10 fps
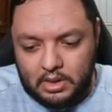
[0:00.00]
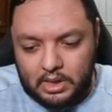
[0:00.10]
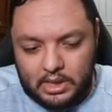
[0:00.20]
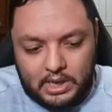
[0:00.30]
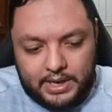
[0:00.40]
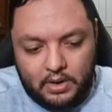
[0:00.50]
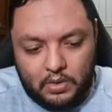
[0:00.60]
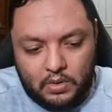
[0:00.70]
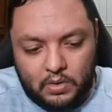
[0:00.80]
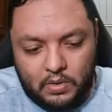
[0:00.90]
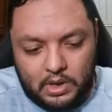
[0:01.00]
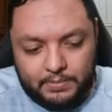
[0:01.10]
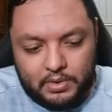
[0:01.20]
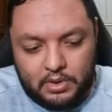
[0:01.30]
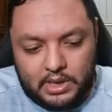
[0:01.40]
Uh, no,
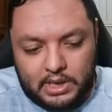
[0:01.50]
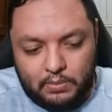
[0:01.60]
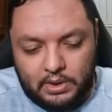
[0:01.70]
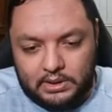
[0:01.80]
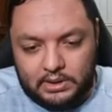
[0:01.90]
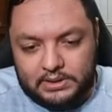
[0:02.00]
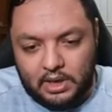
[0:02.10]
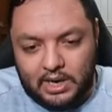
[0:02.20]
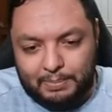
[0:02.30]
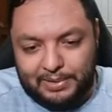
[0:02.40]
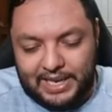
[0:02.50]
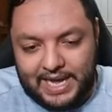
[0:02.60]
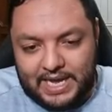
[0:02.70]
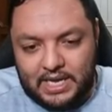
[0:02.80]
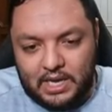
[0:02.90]
I'm gonna. Well, he's not gonna
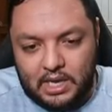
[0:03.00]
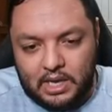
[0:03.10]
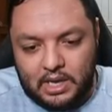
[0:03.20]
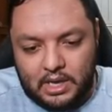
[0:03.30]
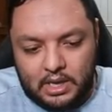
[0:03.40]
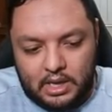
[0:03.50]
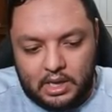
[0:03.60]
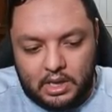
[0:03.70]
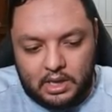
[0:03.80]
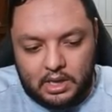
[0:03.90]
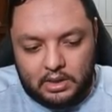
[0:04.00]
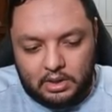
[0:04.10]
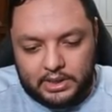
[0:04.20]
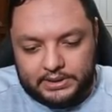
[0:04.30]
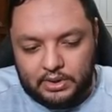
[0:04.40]
play.
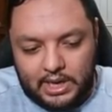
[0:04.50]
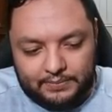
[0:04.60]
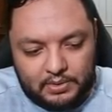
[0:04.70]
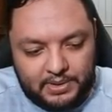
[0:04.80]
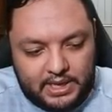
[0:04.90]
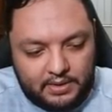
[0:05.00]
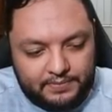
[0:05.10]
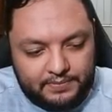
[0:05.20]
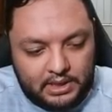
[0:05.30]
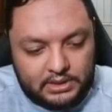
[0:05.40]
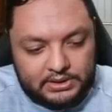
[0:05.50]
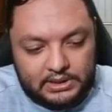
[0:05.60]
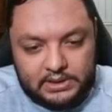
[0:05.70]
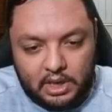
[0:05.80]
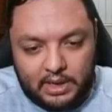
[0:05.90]
Okay, so I have to be careful here because
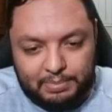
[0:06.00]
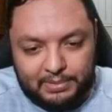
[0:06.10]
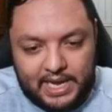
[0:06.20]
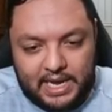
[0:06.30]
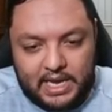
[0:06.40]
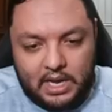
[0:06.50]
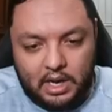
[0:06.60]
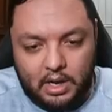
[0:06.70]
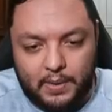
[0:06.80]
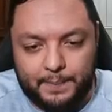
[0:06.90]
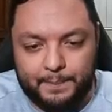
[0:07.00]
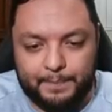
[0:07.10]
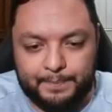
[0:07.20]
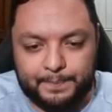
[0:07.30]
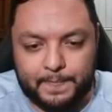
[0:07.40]
he's not gonna play
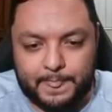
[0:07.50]
um